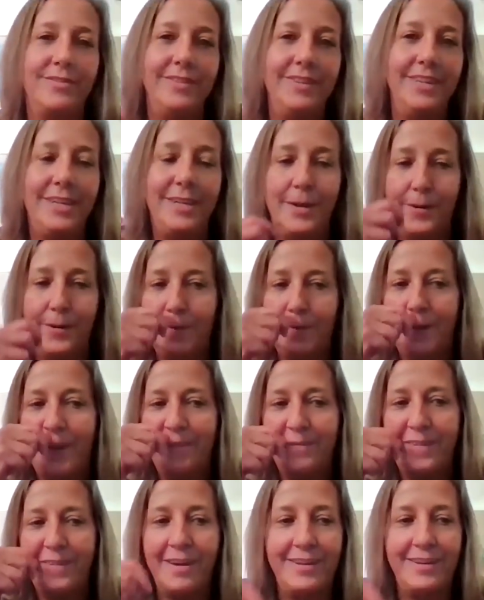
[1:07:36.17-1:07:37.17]
you know
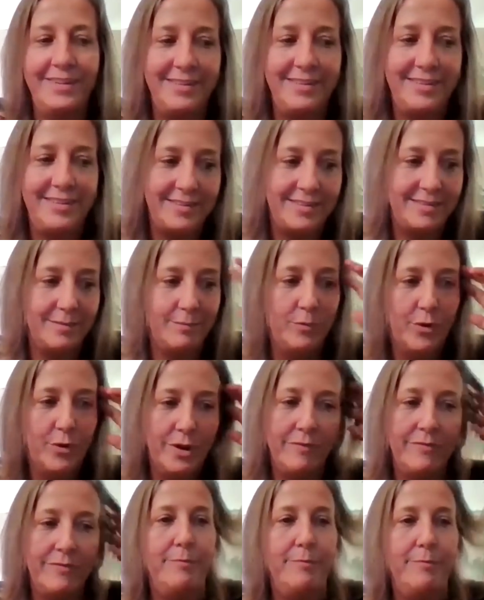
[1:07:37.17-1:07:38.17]
i've gotten into some more
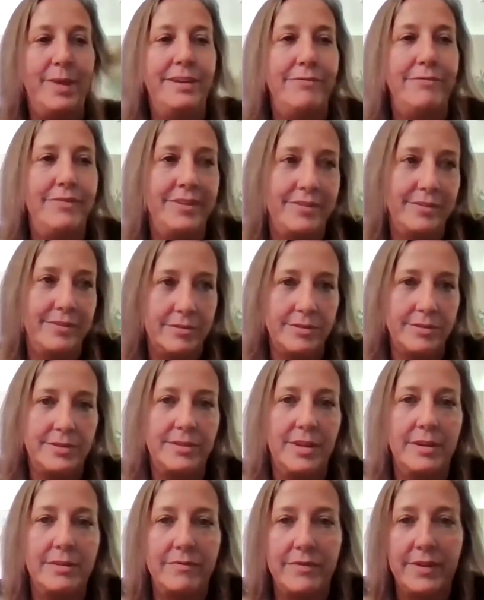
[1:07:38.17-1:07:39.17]
of the metaphysical
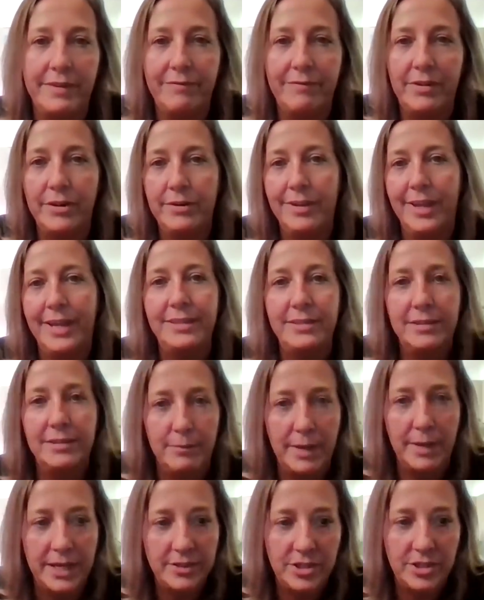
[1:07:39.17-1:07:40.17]
stuff and i've heard like
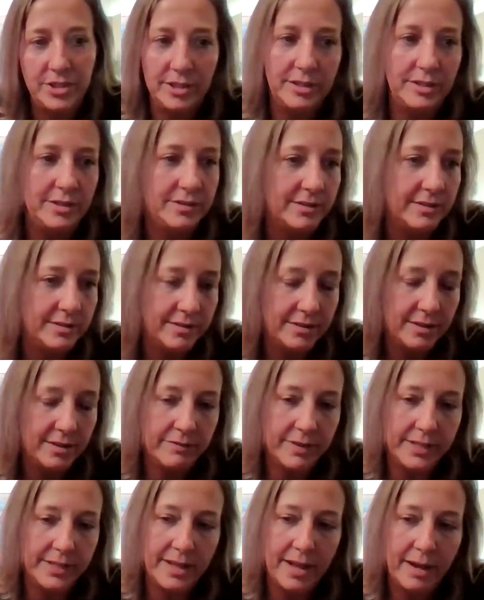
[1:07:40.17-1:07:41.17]
dimensions and stuff
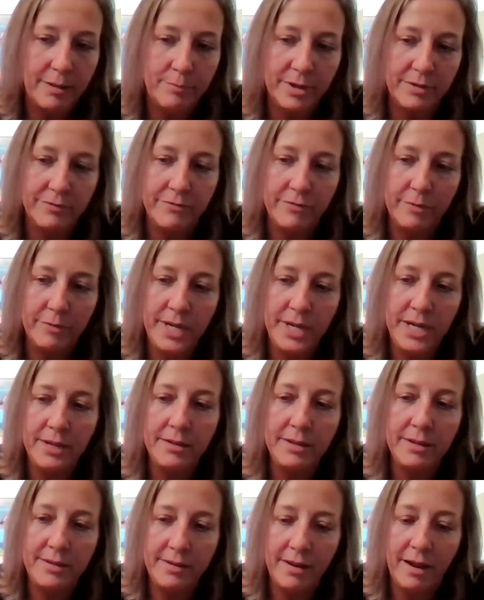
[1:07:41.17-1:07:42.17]
like that but for me
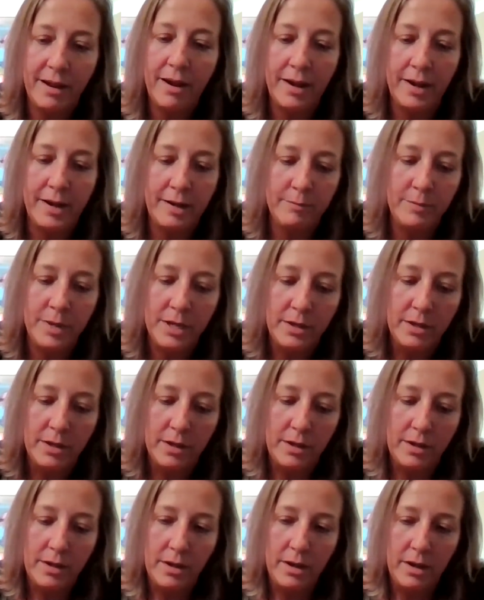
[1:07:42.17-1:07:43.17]
at the time
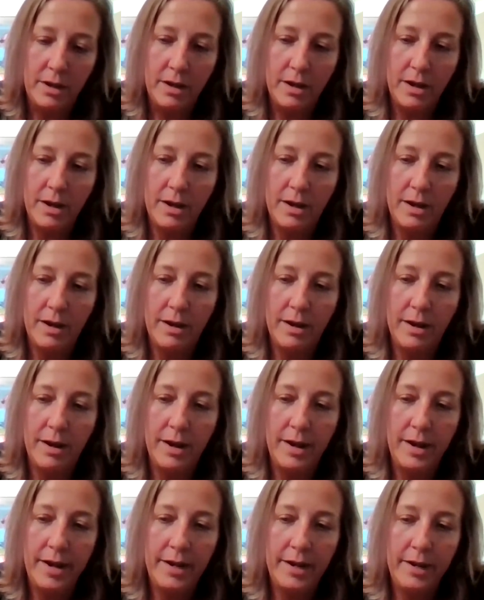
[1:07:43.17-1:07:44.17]
uh
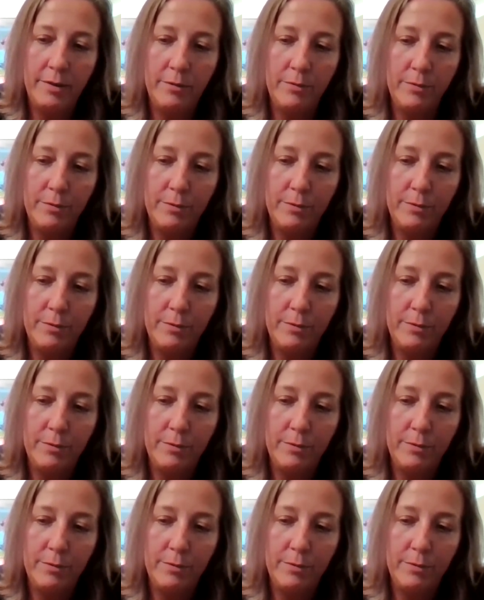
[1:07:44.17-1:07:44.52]
i